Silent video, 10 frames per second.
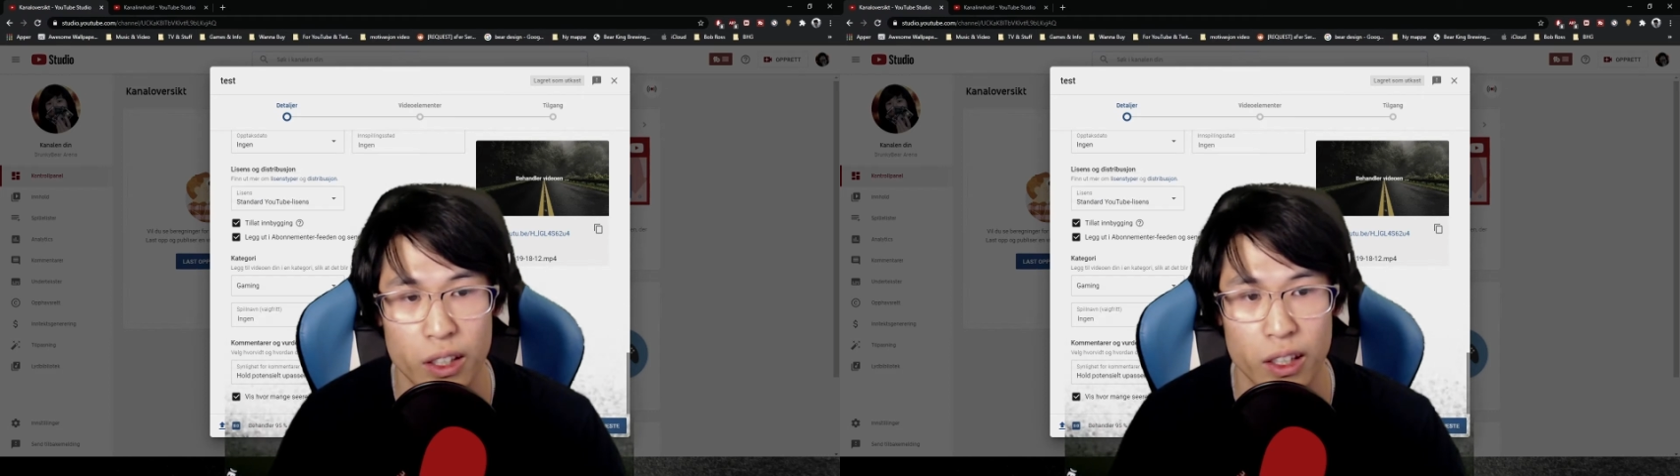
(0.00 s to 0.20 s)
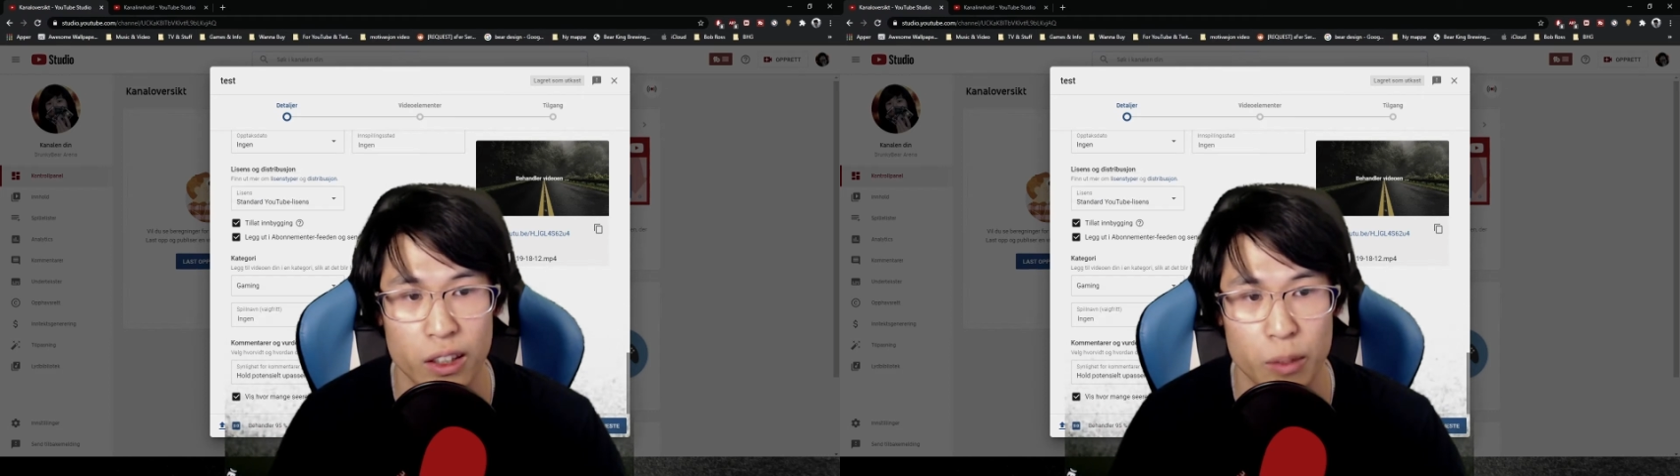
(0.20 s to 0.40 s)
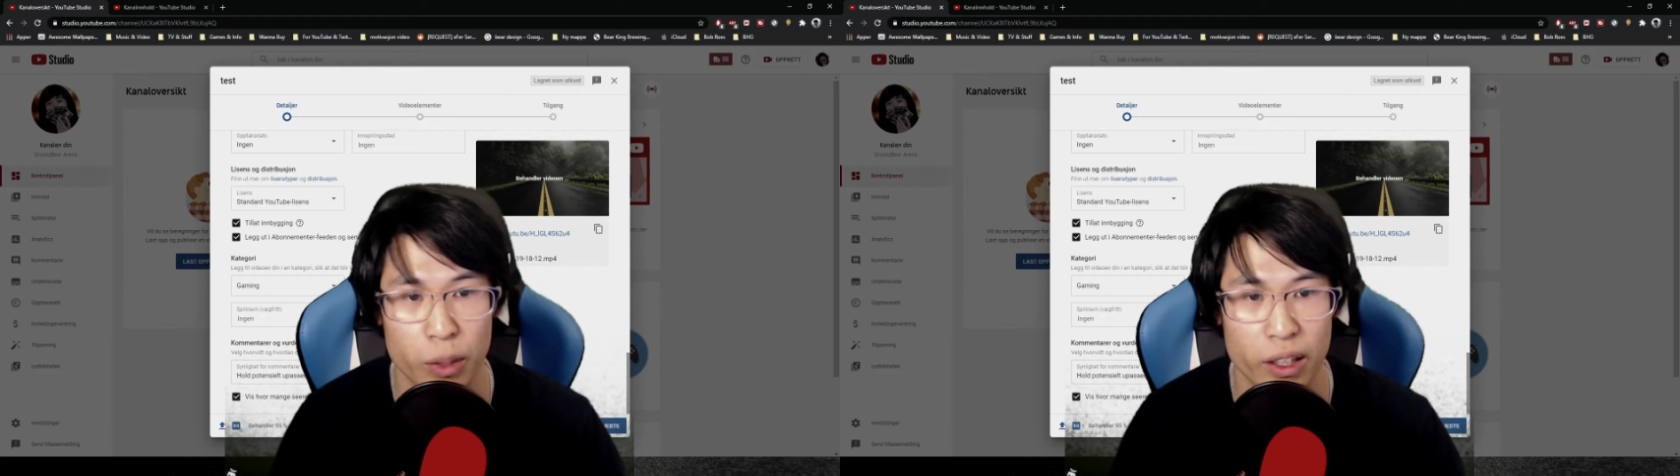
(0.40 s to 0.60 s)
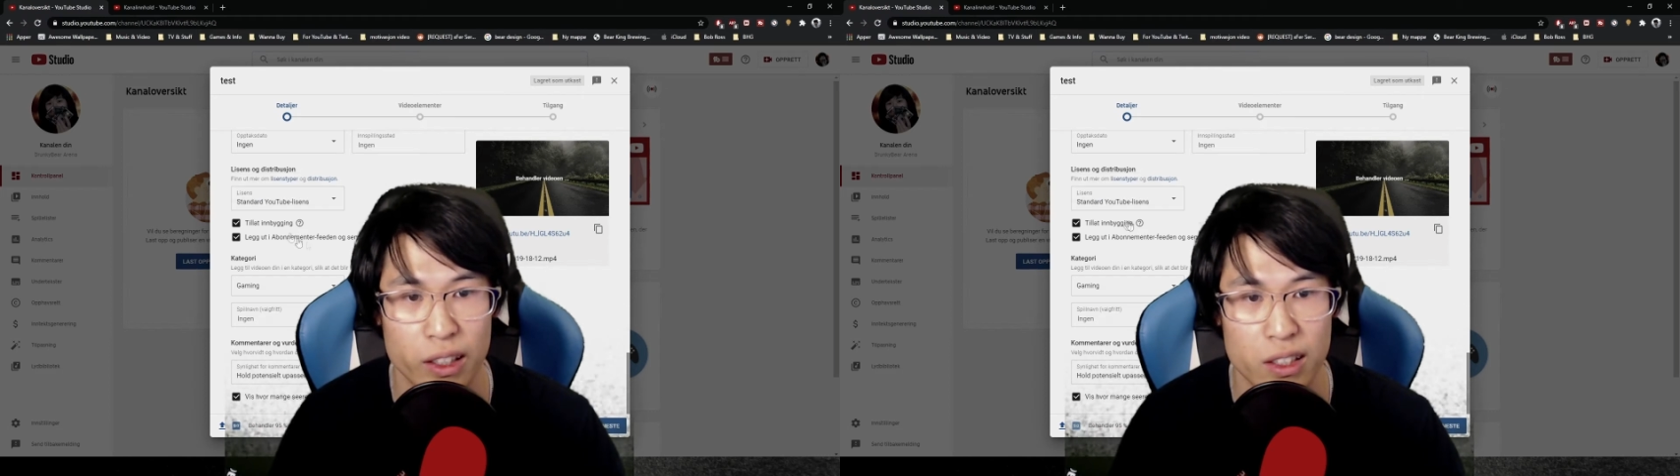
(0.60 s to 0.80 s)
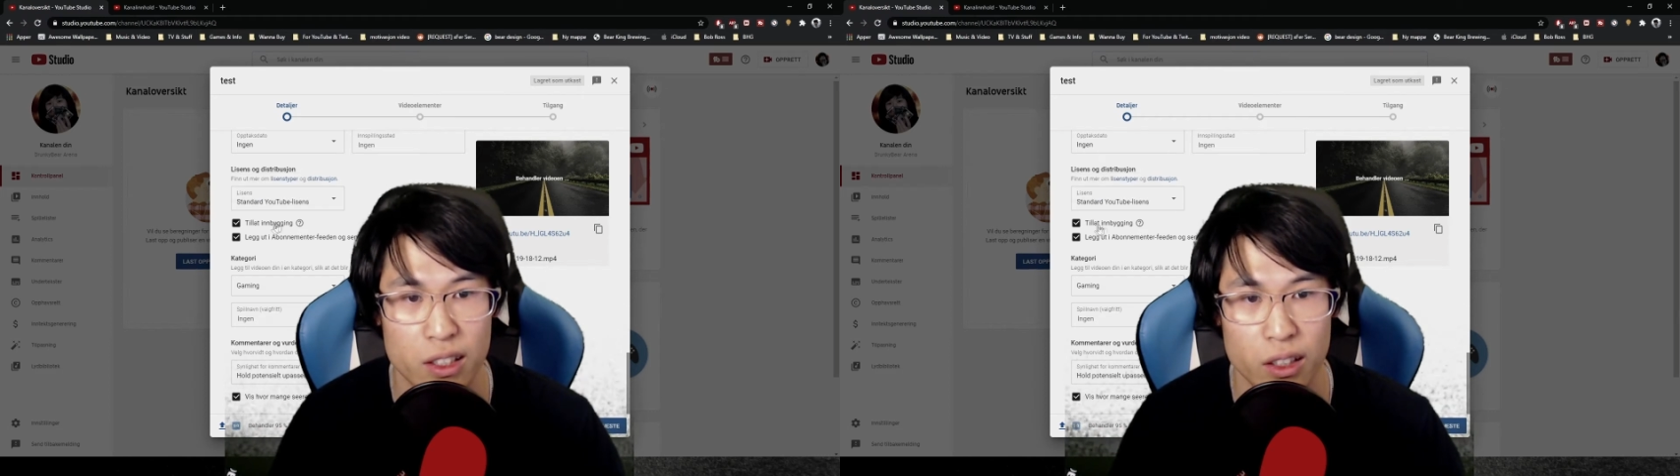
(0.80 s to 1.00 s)
in their
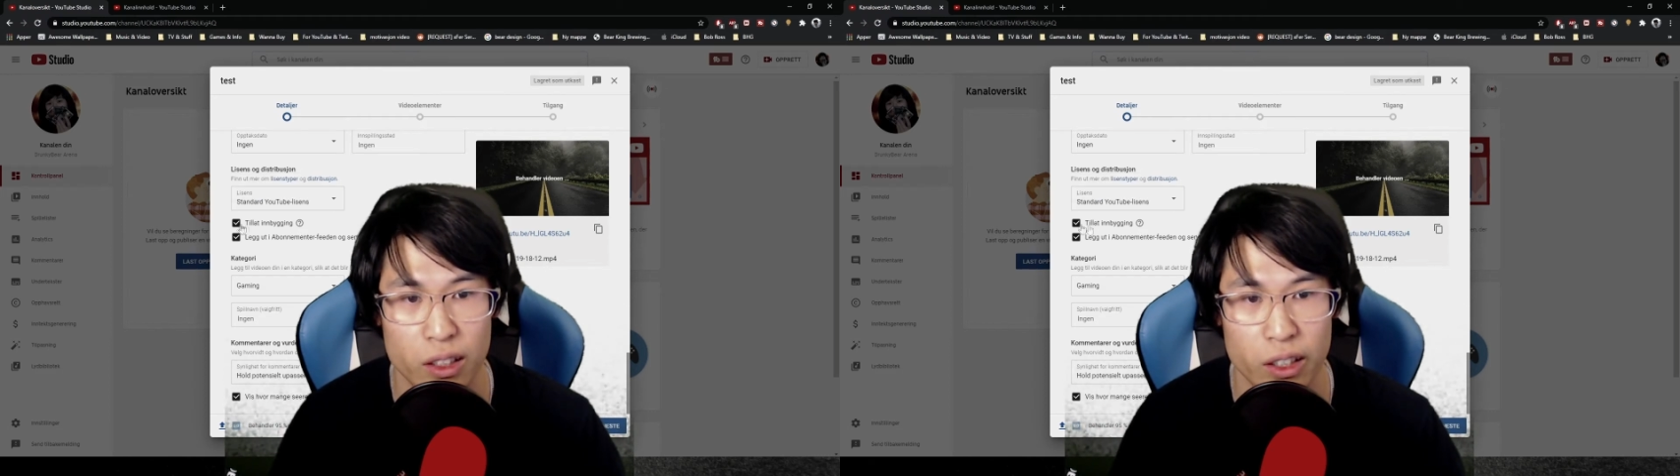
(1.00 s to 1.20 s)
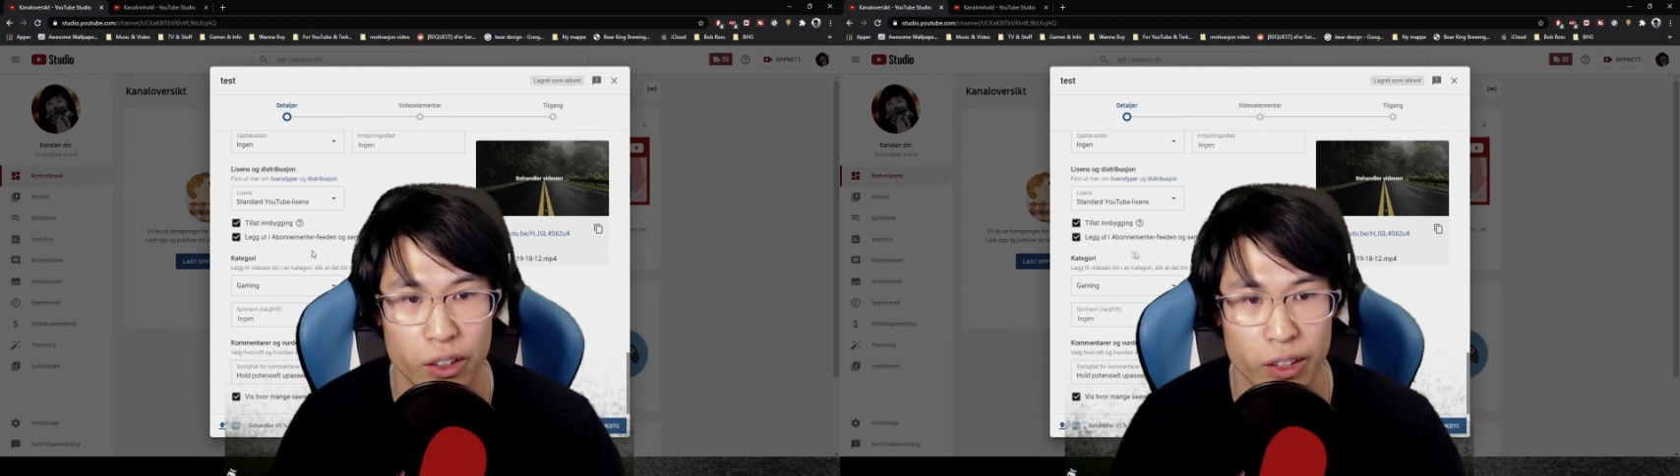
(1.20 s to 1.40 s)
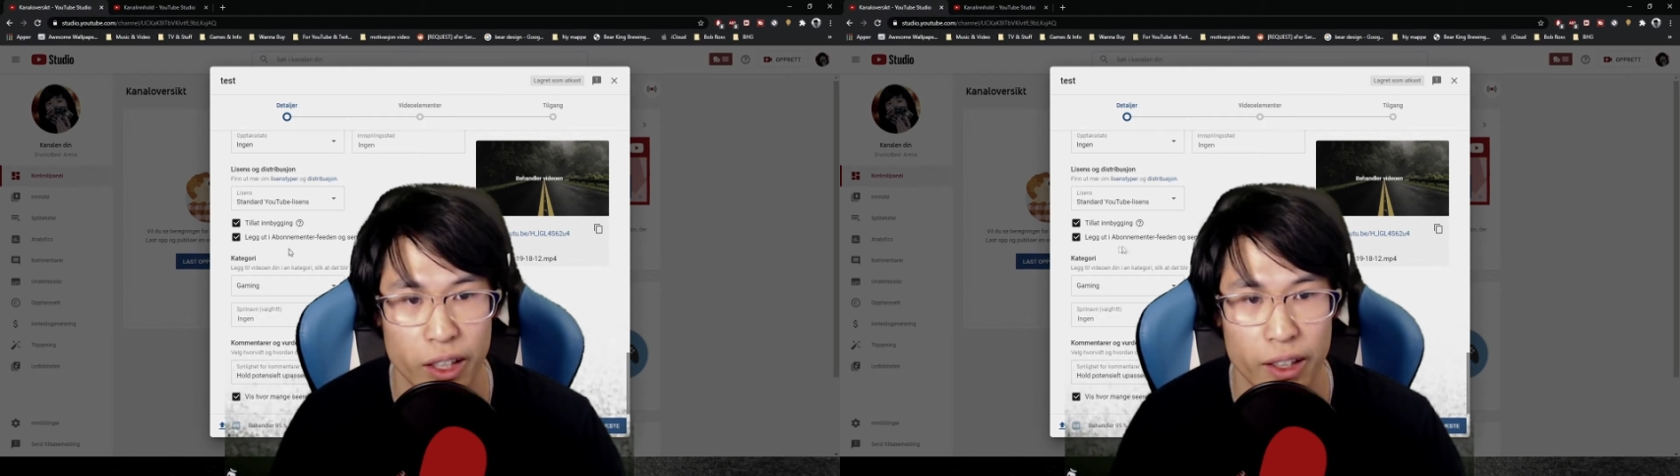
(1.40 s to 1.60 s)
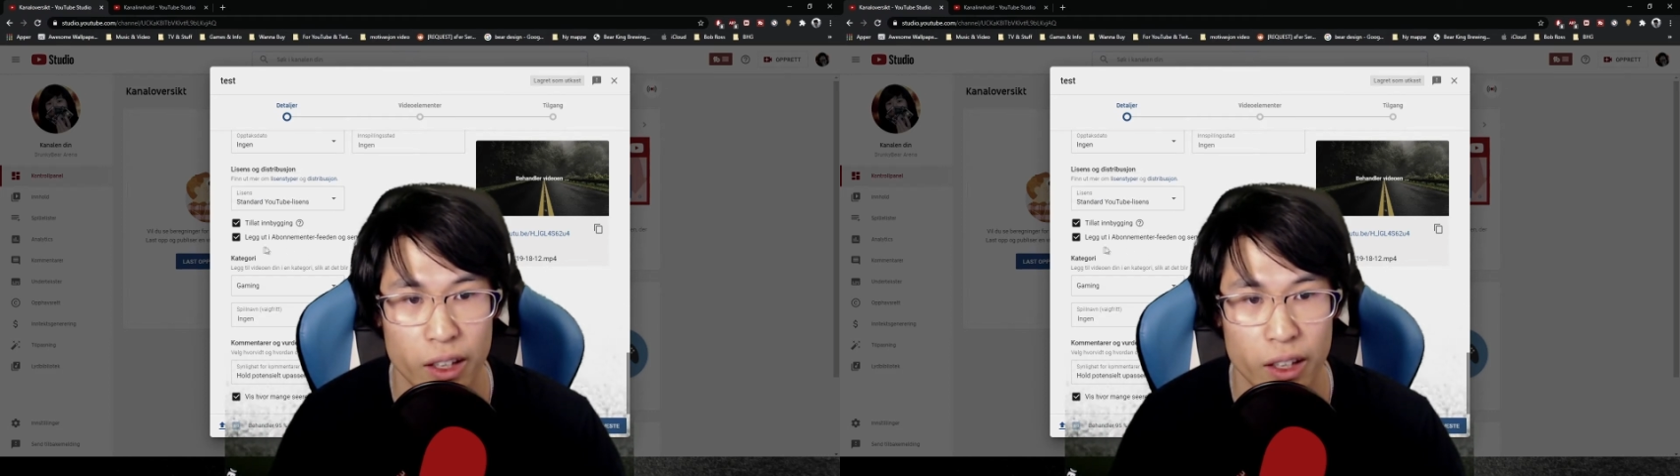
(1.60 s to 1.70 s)
playlist. Hit on that.